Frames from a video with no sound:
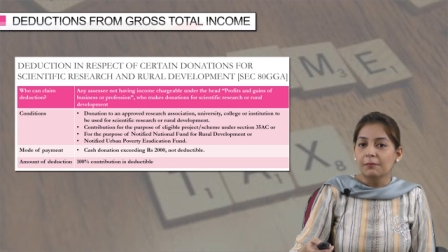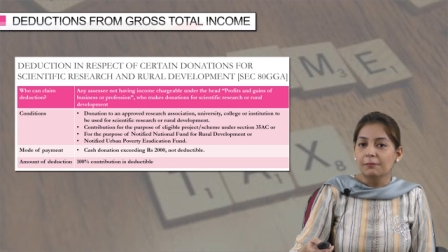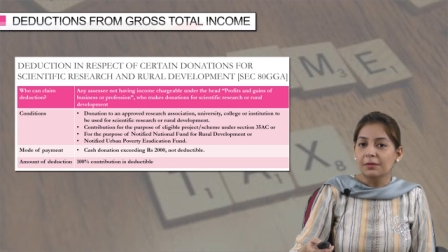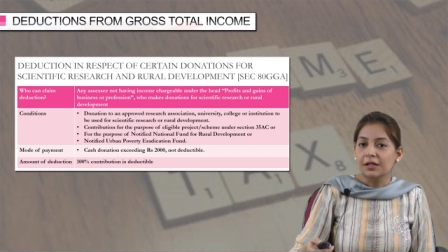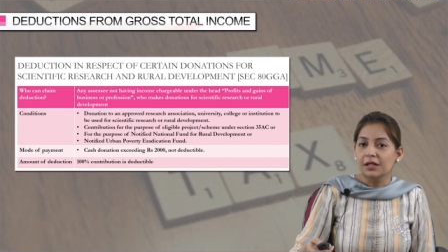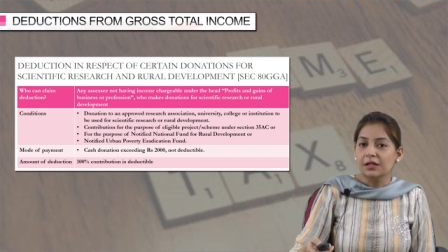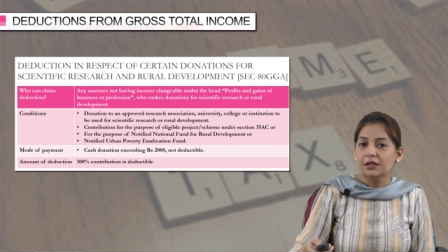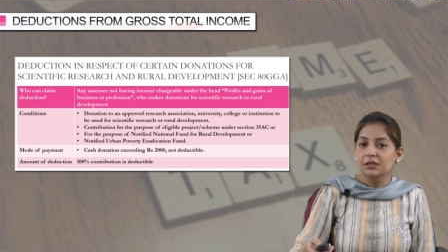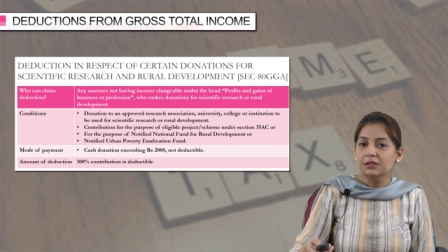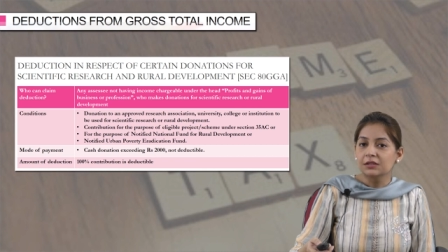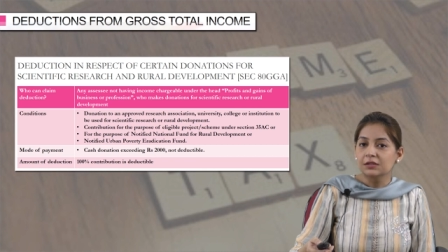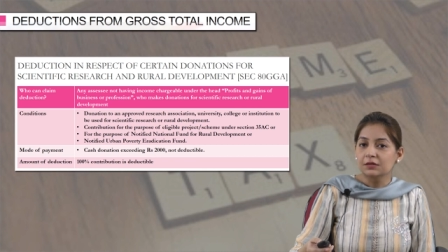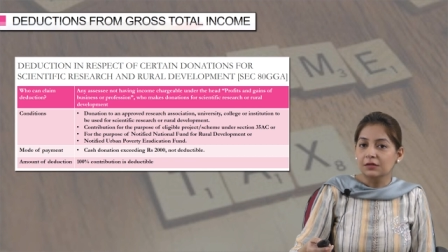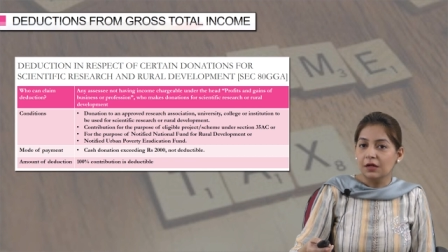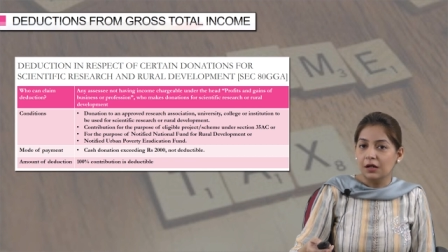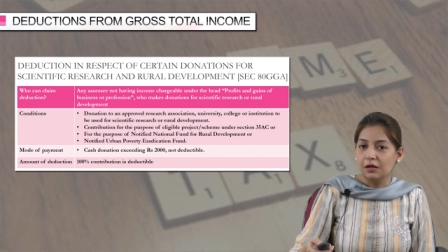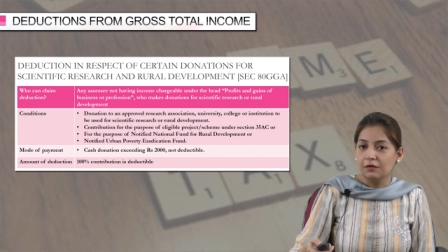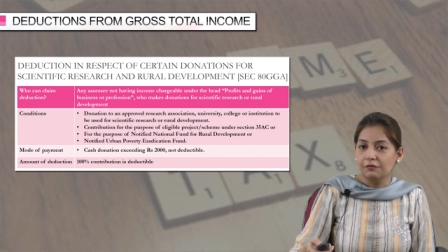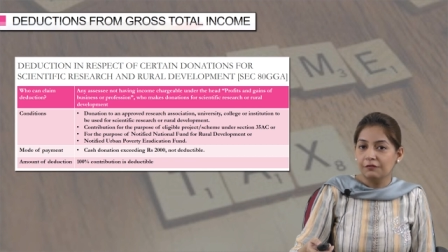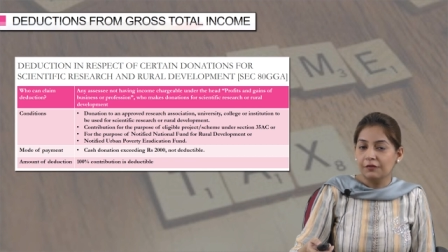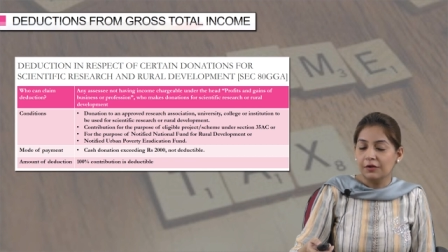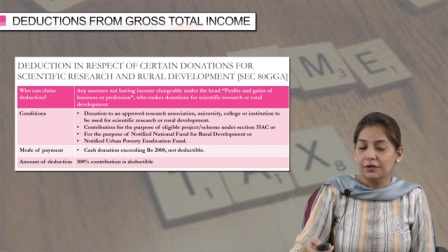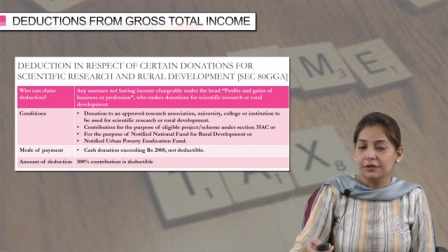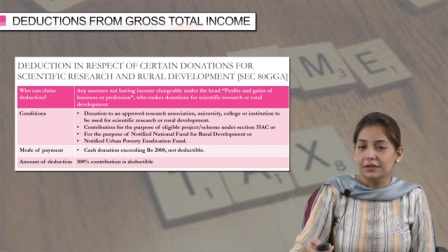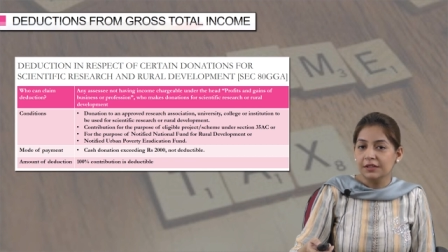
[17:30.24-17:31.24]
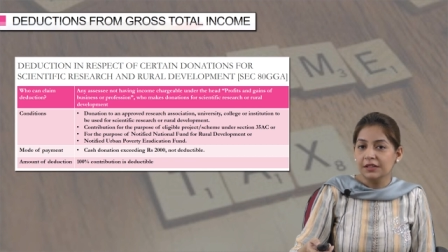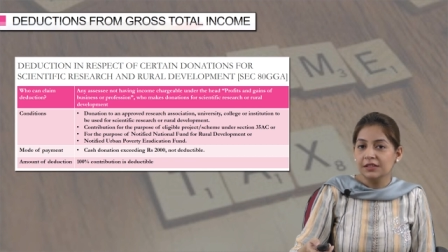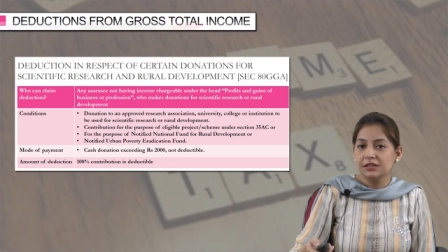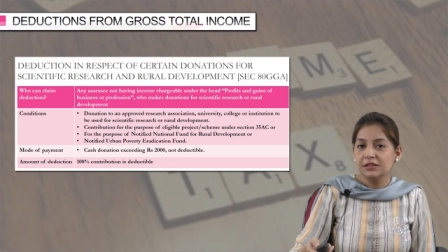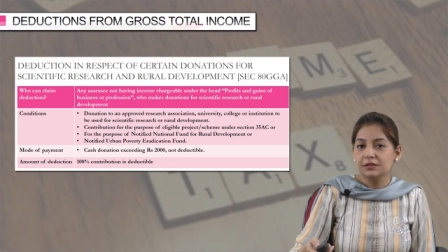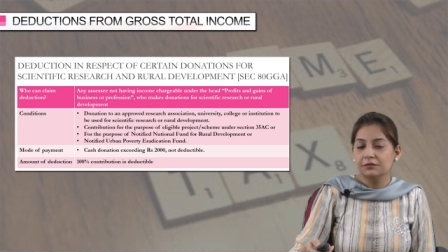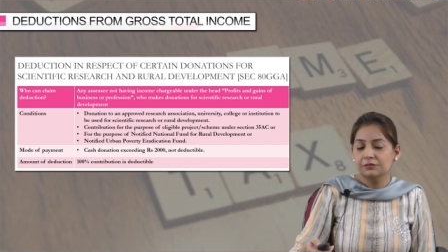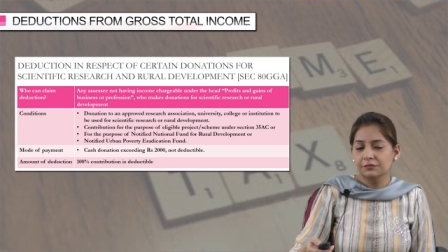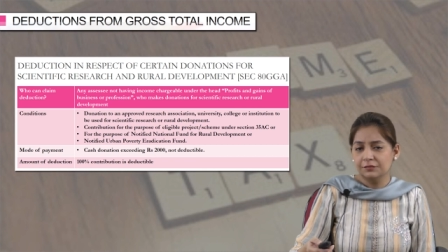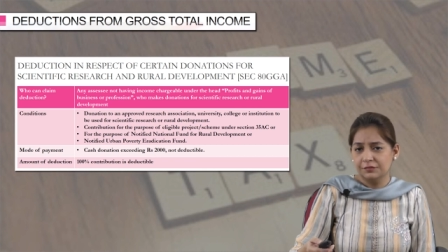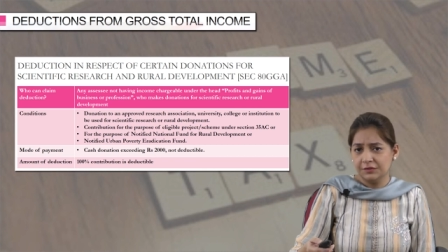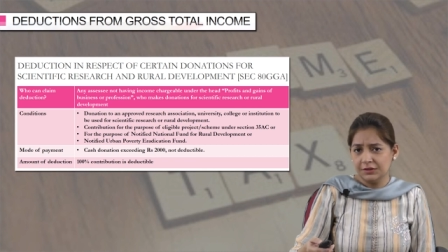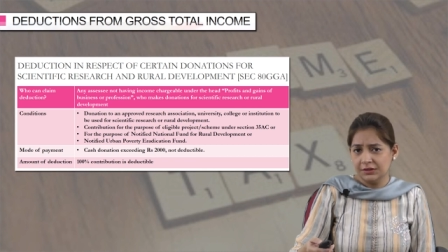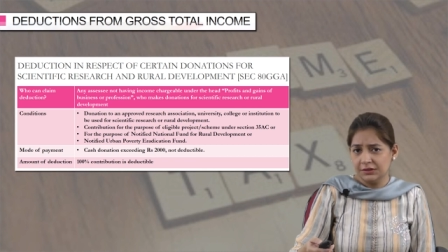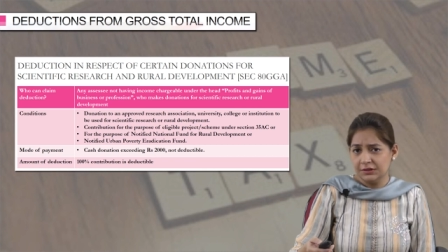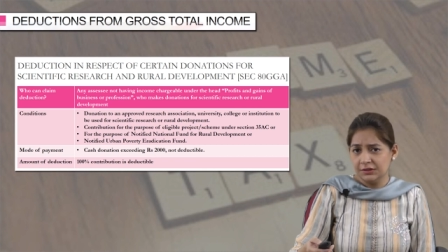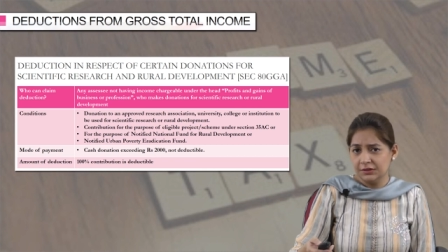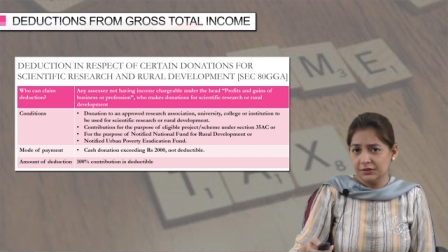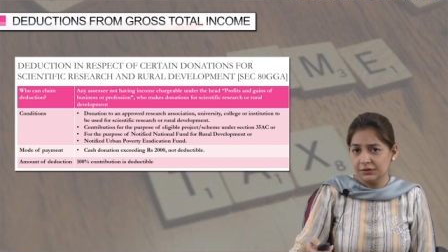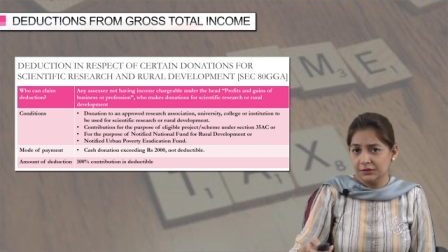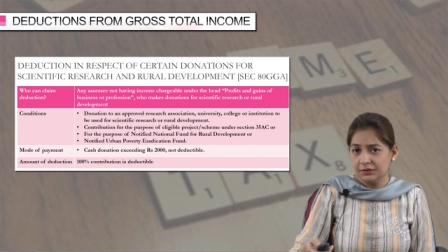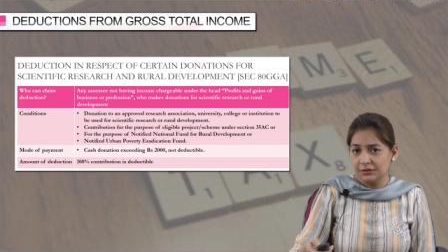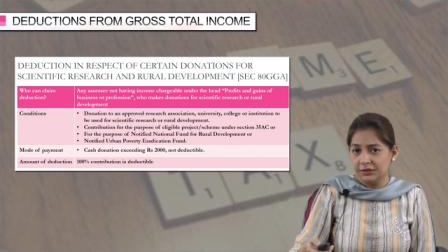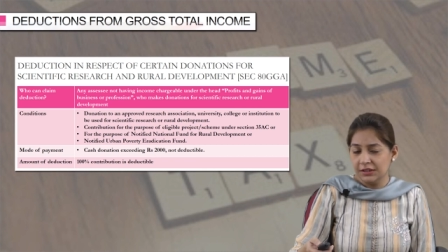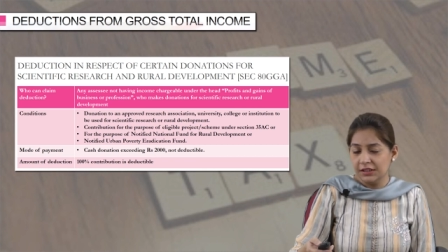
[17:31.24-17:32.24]
Because uh, for this
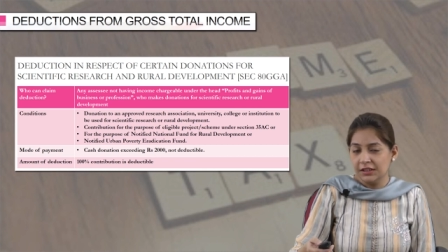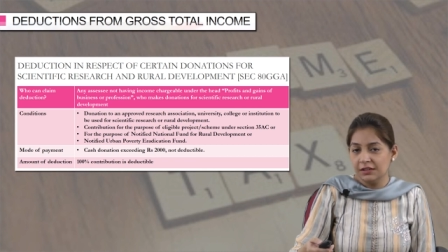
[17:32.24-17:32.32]
we